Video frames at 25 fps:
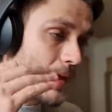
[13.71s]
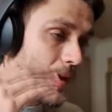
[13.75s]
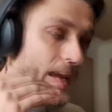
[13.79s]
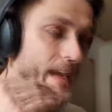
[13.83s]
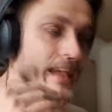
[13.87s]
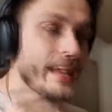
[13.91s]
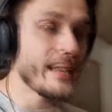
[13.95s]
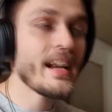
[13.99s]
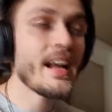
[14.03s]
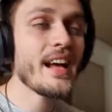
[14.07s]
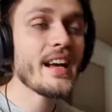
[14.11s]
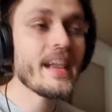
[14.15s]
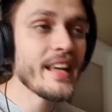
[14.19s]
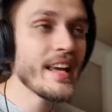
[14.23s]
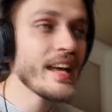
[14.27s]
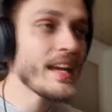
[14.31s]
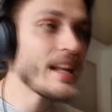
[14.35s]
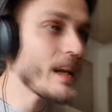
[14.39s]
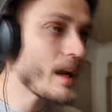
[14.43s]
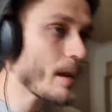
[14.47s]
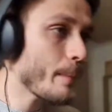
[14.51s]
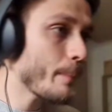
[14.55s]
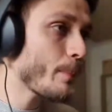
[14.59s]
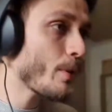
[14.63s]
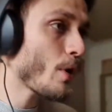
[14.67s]
I cannot get
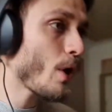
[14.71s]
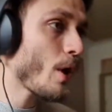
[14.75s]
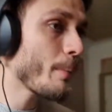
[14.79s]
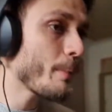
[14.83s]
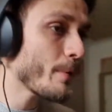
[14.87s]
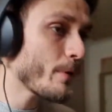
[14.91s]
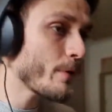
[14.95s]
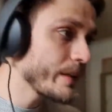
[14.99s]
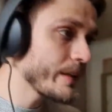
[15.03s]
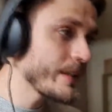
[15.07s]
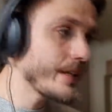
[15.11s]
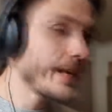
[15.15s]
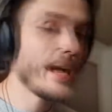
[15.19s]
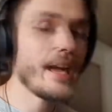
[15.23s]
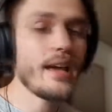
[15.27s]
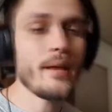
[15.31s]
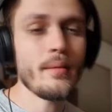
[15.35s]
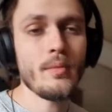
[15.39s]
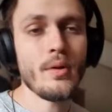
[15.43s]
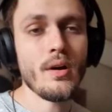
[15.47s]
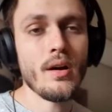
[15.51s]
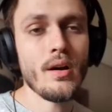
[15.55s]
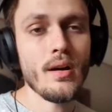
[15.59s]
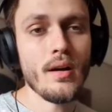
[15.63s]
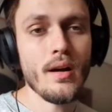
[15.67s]
a proper game
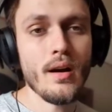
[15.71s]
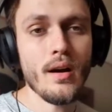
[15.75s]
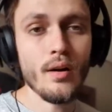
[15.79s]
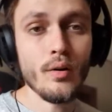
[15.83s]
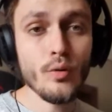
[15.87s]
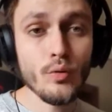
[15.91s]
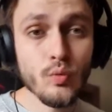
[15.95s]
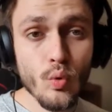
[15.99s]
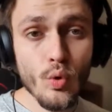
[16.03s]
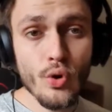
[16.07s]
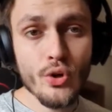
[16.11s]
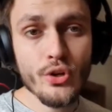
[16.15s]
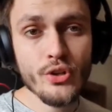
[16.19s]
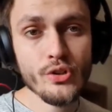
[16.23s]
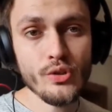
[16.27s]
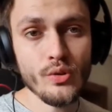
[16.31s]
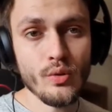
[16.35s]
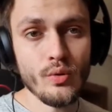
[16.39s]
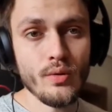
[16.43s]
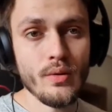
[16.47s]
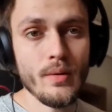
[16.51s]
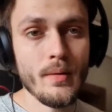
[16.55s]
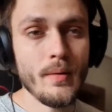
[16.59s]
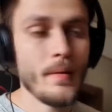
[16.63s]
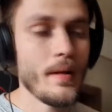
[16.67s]
of
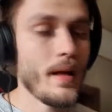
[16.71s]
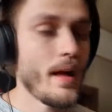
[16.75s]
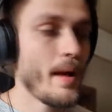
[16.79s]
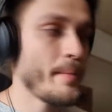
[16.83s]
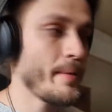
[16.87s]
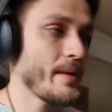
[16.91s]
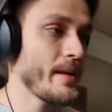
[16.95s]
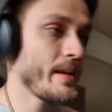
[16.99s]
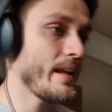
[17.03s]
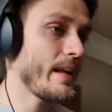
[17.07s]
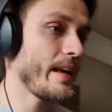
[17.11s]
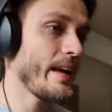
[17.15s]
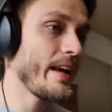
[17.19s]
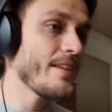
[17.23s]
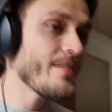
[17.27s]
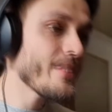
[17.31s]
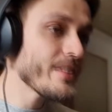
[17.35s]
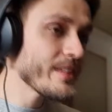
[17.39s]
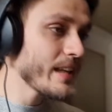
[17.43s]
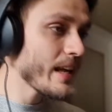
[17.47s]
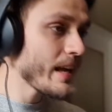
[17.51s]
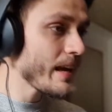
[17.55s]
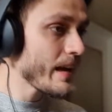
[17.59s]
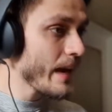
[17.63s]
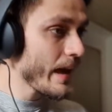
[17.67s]
Warzone. I mean, every
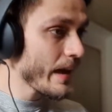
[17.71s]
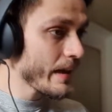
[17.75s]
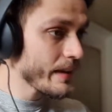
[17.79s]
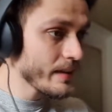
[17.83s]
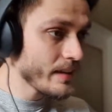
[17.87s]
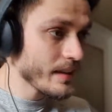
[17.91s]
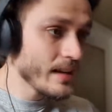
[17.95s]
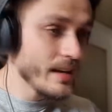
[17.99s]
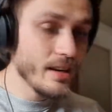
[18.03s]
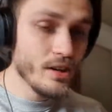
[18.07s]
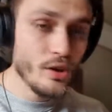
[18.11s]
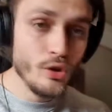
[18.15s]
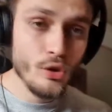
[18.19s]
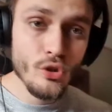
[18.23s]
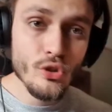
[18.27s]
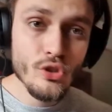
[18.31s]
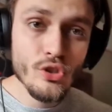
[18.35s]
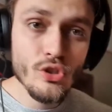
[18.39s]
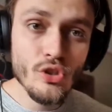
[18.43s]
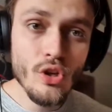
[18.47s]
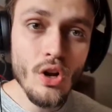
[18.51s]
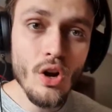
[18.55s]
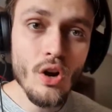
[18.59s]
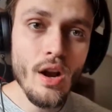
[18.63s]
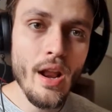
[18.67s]
time I get a good
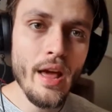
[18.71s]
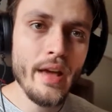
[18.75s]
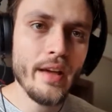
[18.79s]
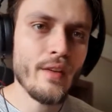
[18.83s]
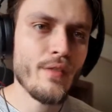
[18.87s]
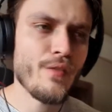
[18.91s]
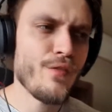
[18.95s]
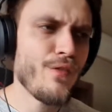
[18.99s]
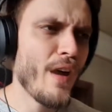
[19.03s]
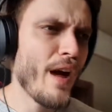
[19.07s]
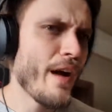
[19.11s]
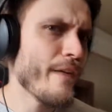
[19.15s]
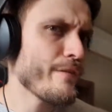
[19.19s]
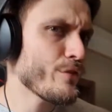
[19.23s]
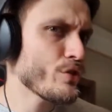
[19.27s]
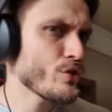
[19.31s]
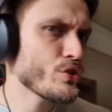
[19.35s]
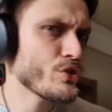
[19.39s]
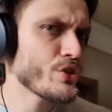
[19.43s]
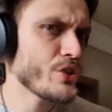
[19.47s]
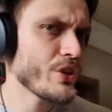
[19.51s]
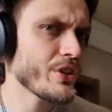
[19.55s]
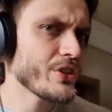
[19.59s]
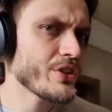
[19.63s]
start, like 5 to 6